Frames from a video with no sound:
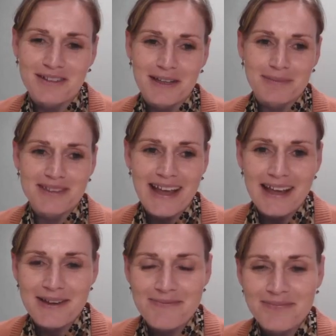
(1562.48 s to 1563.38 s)
Systems
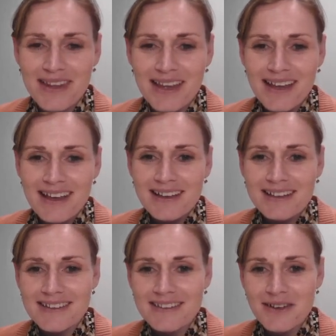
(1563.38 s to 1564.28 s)
Hack?
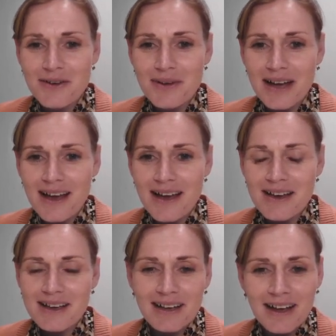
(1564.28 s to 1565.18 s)
So
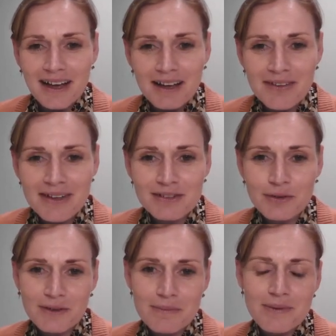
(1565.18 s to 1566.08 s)
I think
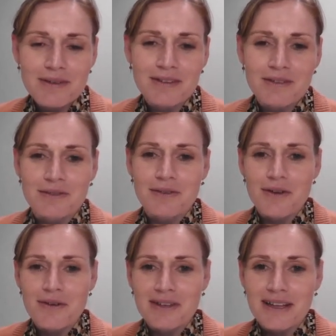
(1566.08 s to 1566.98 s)
it's important to
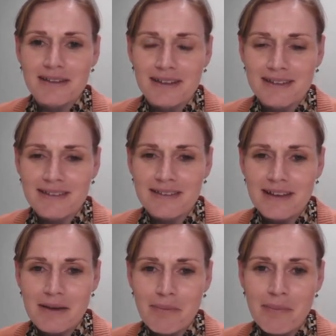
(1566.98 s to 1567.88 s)
know that it's
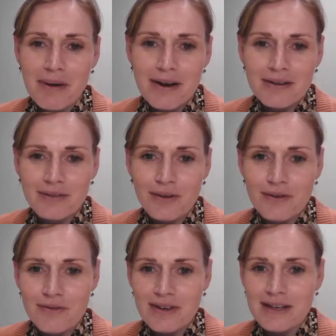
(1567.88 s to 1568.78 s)
a part
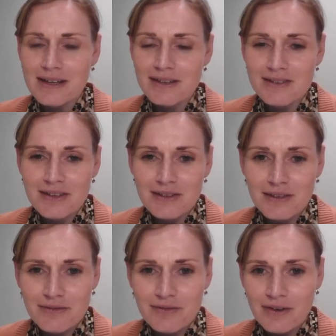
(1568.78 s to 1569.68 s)
of an
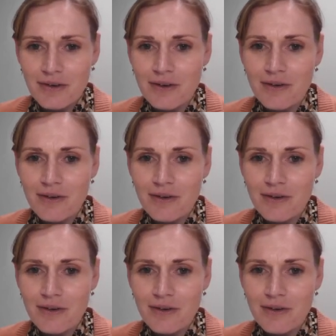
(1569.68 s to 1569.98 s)
initiative